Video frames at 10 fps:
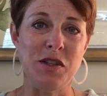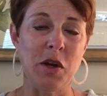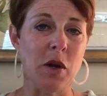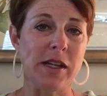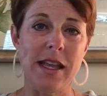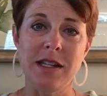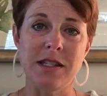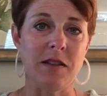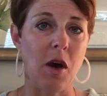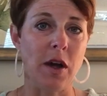There are kids
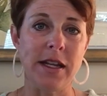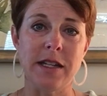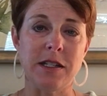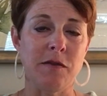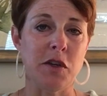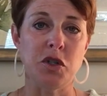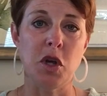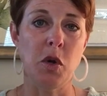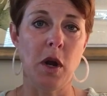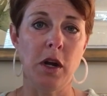in the audience of those
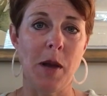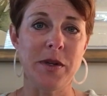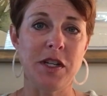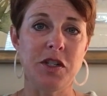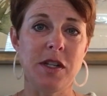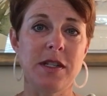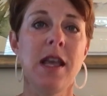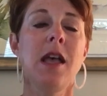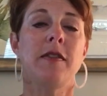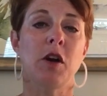show choir competitions.
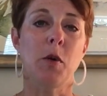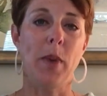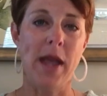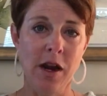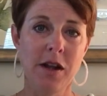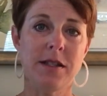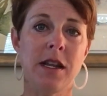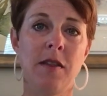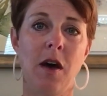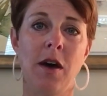There are parents
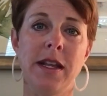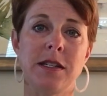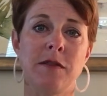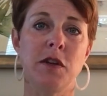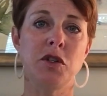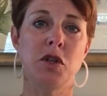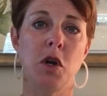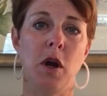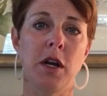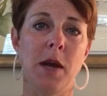in the audience of those show
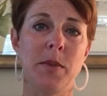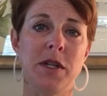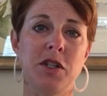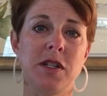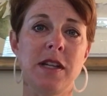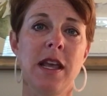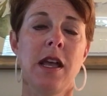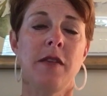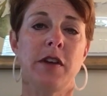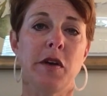choir competitions.
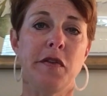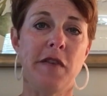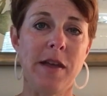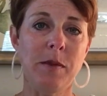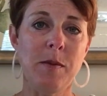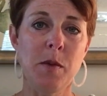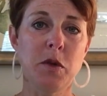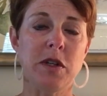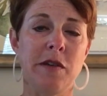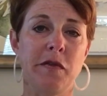There are family
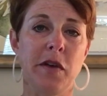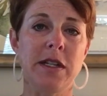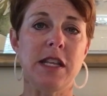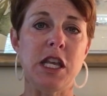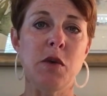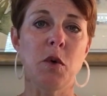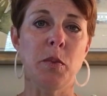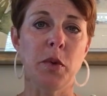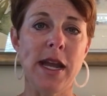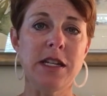members and friends that you will
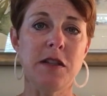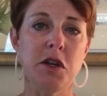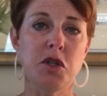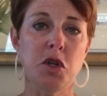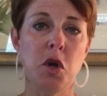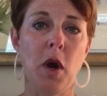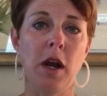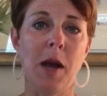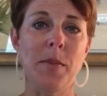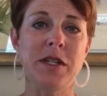bring to those show choir
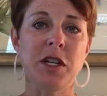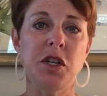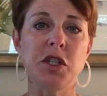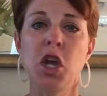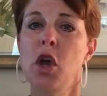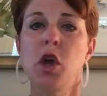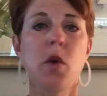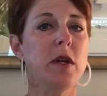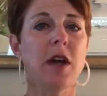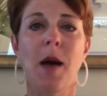competitions who
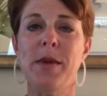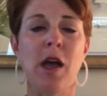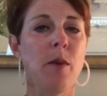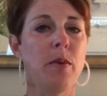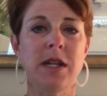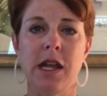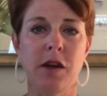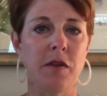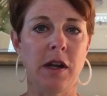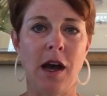would not be open to
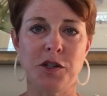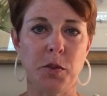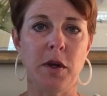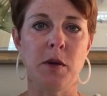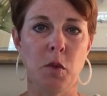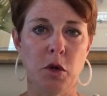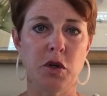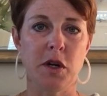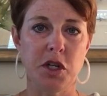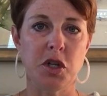hear the gospel in a more
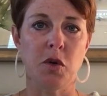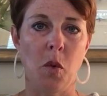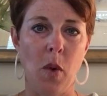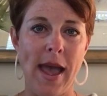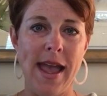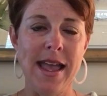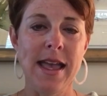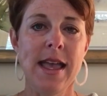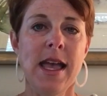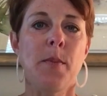traditional way.
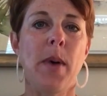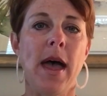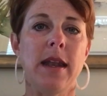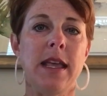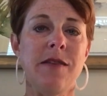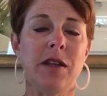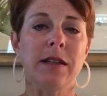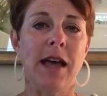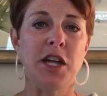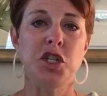But even
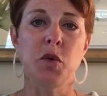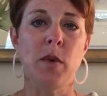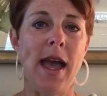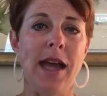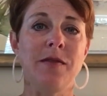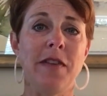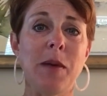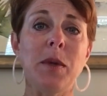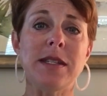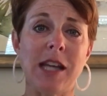last year, we had
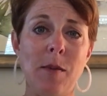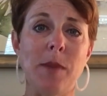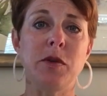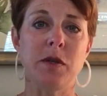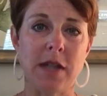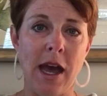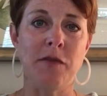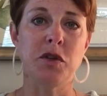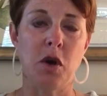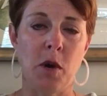families come up to us
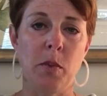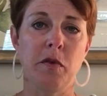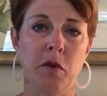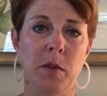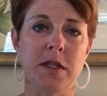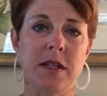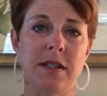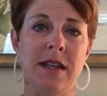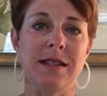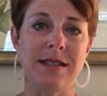after our performances
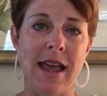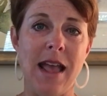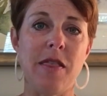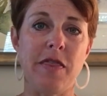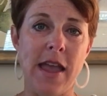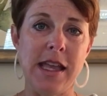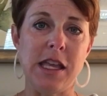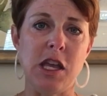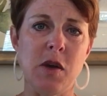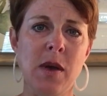and say, thank
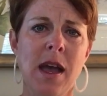you.